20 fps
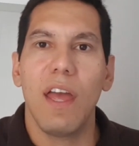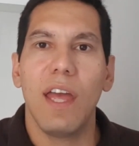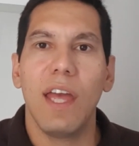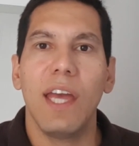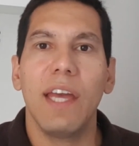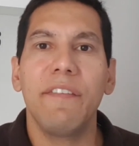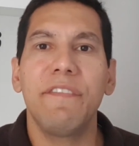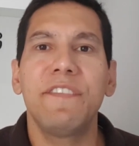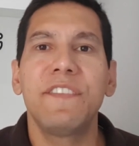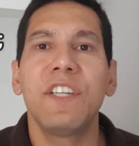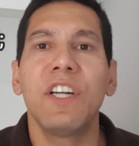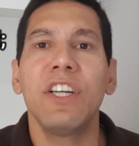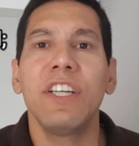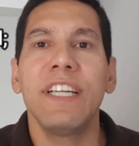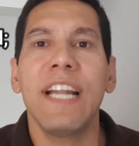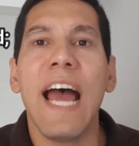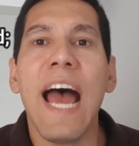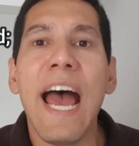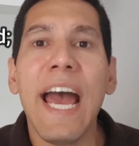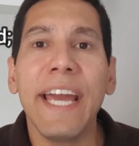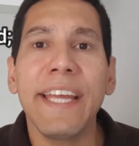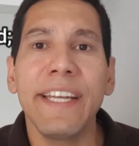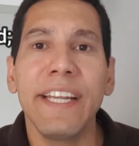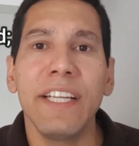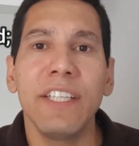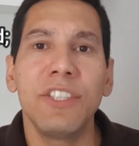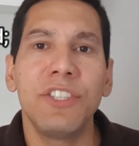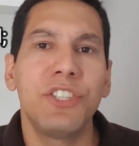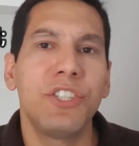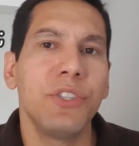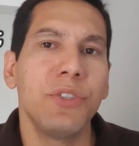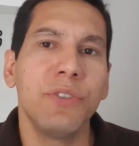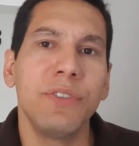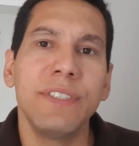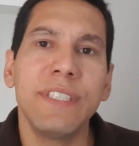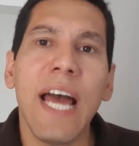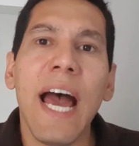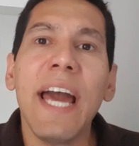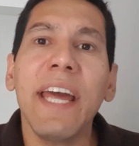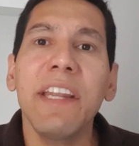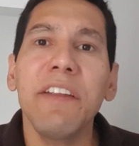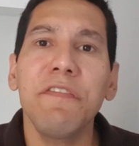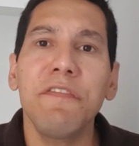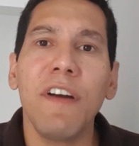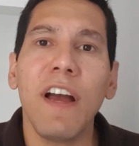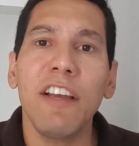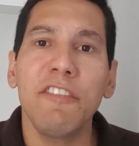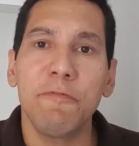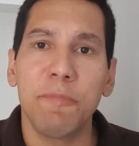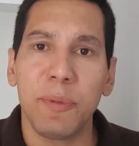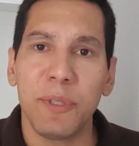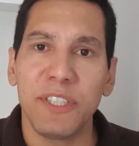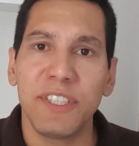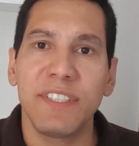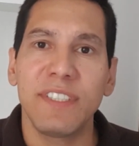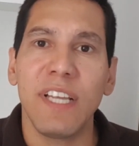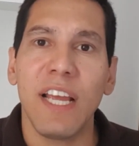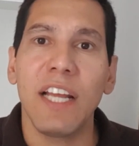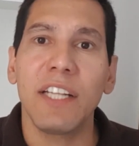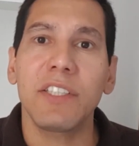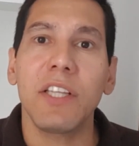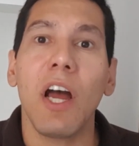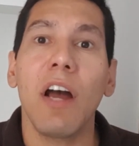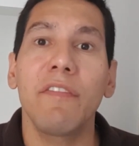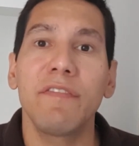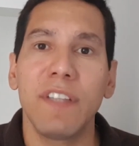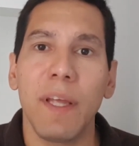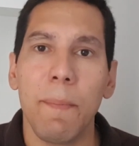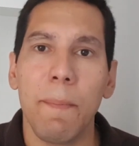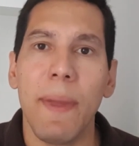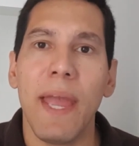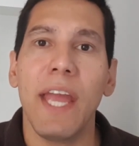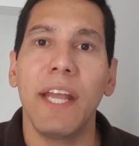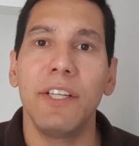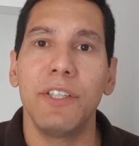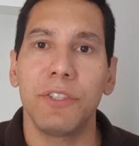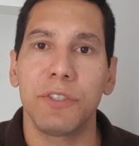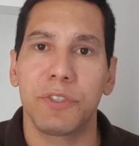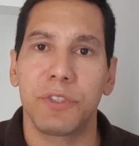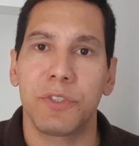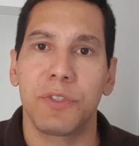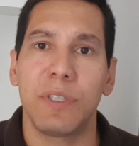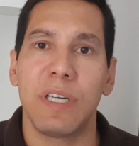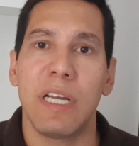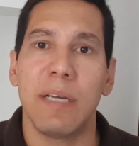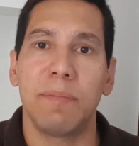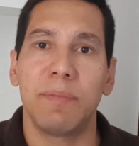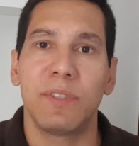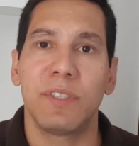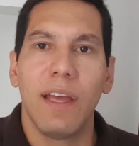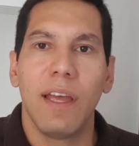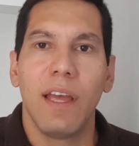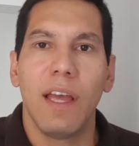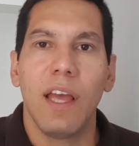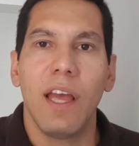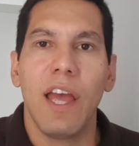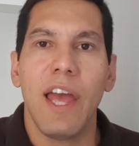After 90 to 95% of the manuscripts